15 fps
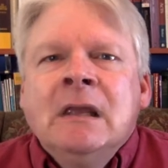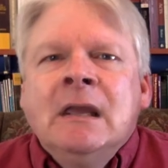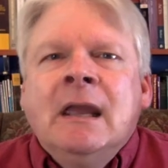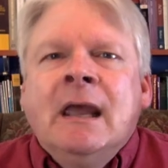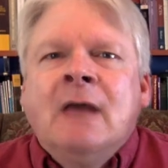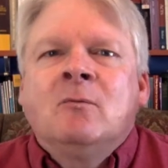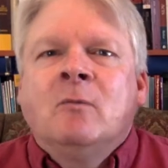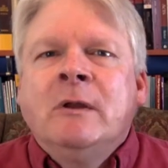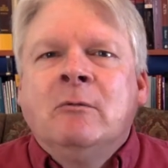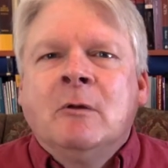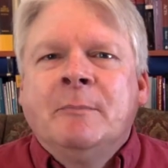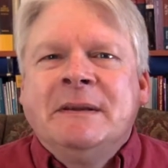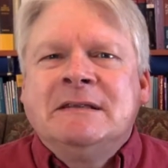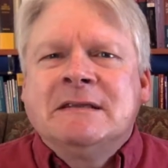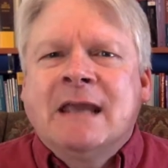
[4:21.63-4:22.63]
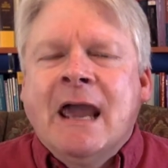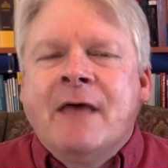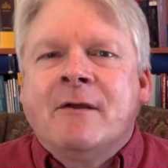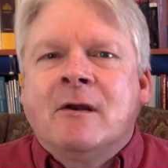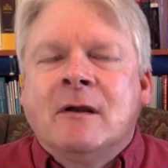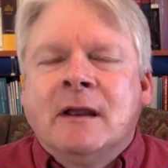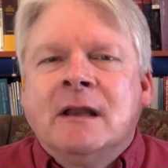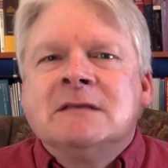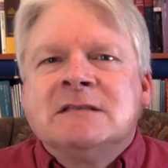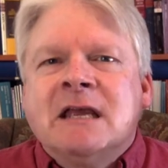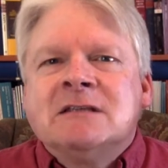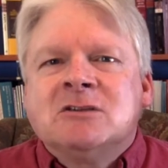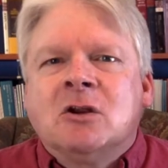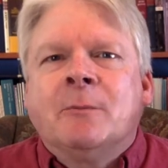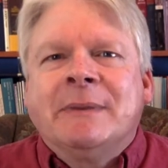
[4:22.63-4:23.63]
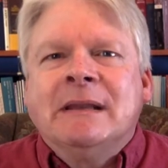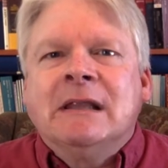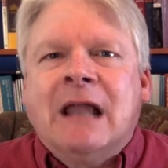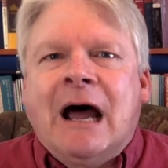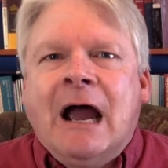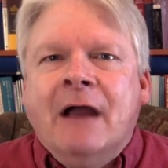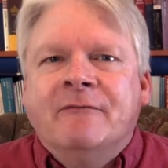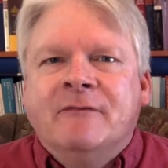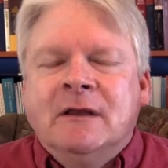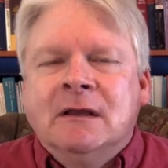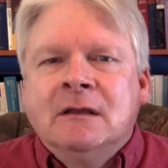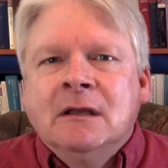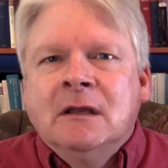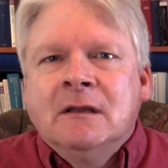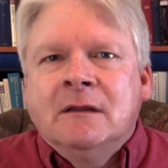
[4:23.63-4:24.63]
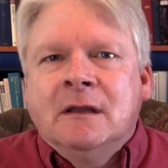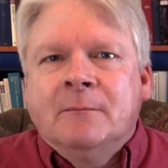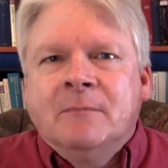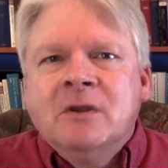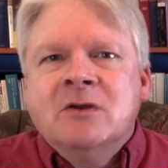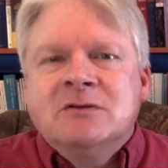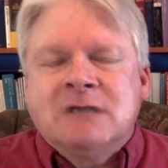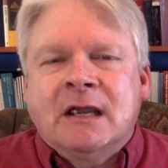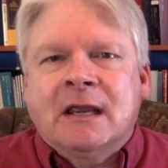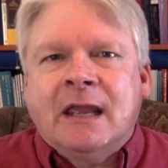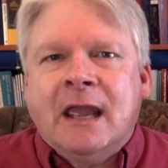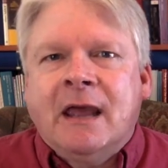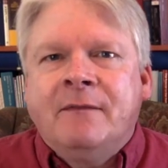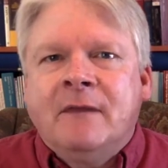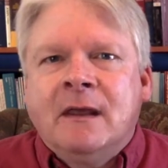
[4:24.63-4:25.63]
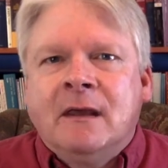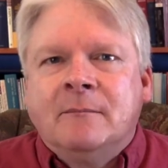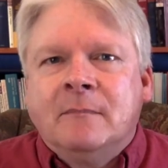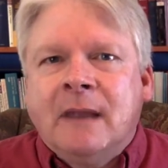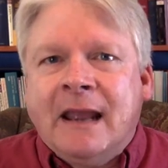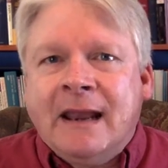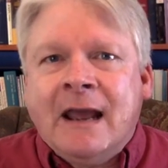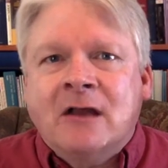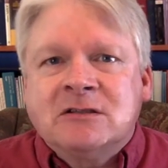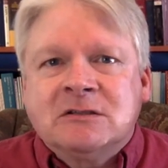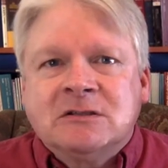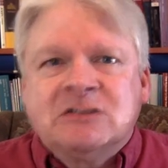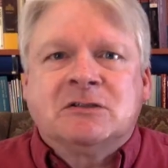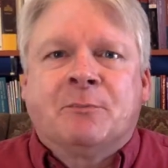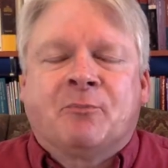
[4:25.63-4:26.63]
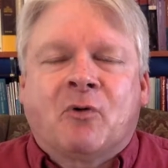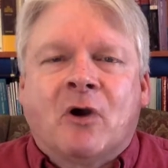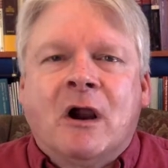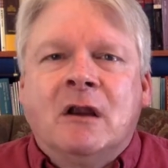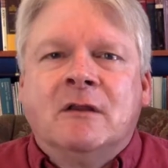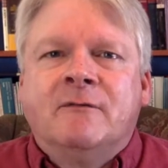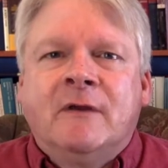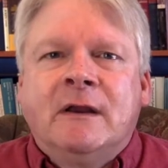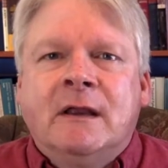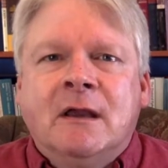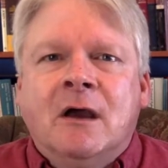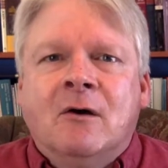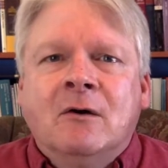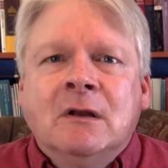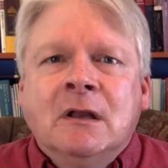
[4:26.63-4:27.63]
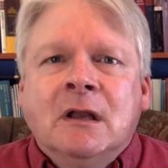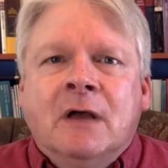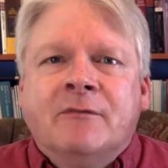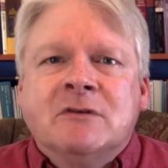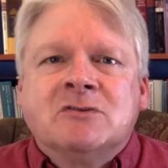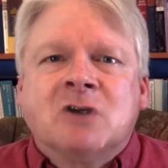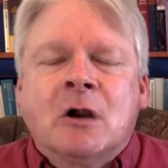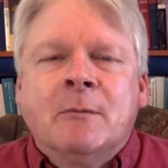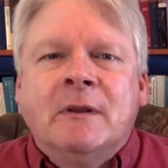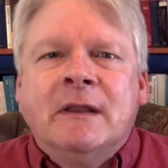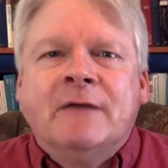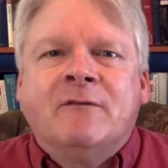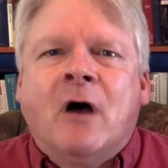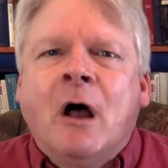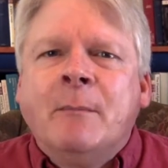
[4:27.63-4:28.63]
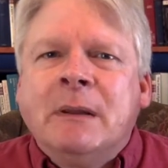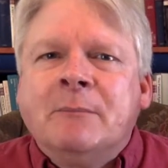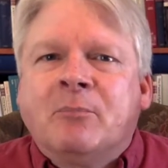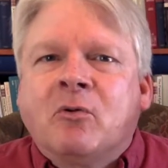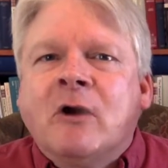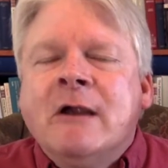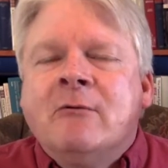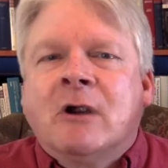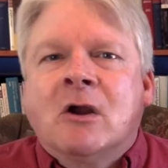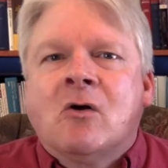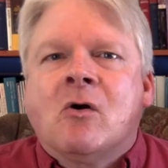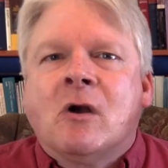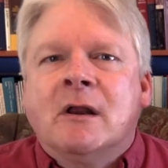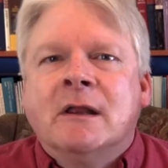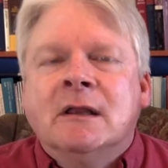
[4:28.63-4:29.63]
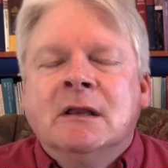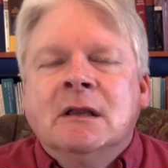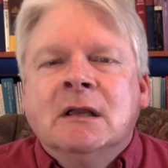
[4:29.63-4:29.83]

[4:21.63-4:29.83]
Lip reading: And we will be together. In a sense, it'll be live. The music and the announcements, the prayer, the video of the sermon, they've all been pre-recorded.